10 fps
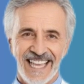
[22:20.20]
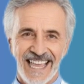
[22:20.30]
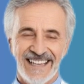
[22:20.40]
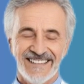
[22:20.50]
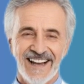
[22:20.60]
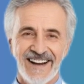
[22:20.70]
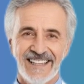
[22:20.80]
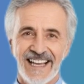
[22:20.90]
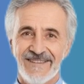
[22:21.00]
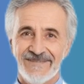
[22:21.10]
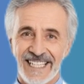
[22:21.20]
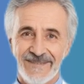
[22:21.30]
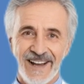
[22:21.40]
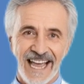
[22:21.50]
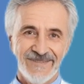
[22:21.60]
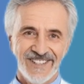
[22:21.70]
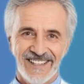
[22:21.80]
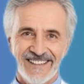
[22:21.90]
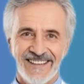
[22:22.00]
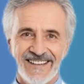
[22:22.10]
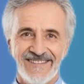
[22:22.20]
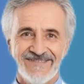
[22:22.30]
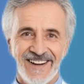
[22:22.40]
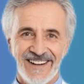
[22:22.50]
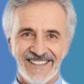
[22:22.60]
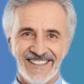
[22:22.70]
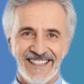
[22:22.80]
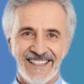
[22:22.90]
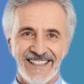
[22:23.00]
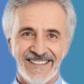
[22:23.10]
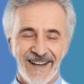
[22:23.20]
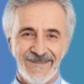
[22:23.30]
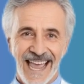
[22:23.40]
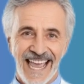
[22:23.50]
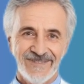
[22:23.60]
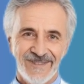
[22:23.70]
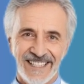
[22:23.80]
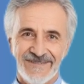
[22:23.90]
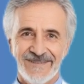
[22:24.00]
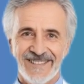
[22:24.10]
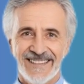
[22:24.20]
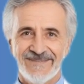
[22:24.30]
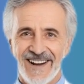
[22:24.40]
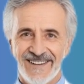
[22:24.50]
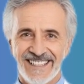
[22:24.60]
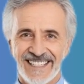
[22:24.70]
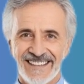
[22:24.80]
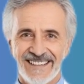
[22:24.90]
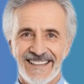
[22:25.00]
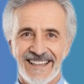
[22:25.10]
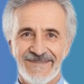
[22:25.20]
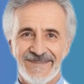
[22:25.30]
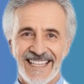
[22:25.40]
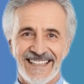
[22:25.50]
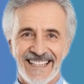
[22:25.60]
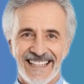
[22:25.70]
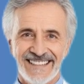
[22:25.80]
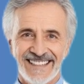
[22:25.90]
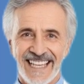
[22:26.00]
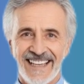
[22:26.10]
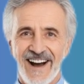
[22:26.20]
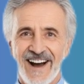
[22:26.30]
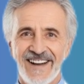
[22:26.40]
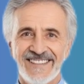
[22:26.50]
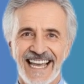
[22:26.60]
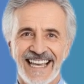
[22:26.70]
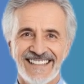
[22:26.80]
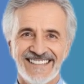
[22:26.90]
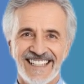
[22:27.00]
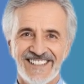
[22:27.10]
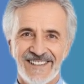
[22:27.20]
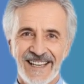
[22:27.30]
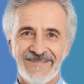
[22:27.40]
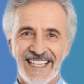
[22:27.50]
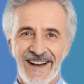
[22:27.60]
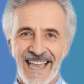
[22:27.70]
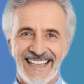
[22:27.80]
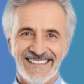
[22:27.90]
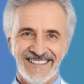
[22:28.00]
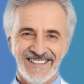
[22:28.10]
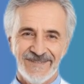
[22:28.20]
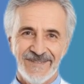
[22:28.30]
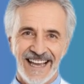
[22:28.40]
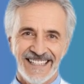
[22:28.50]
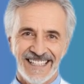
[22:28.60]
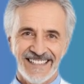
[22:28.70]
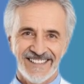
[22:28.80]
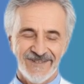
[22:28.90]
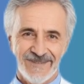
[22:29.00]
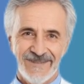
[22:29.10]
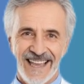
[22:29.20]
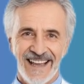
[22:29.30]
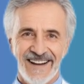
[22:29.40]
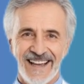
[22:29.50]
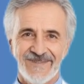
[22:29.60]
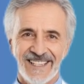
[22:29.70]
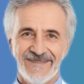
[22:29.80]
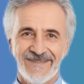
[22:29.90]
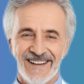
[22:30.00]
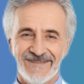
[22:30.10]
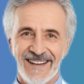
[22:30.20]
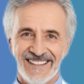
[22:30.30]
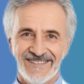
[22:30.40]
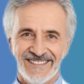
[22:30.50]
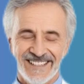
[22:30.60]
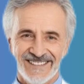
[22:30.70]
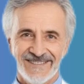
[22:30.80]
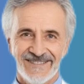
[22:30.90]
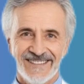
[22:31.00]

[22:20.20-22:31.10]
eggs are an unbeatable option. First, they're packed with complete protein, meaning they contain all 9 essential amino acids your body needs to repair and rebuild muscle tissue.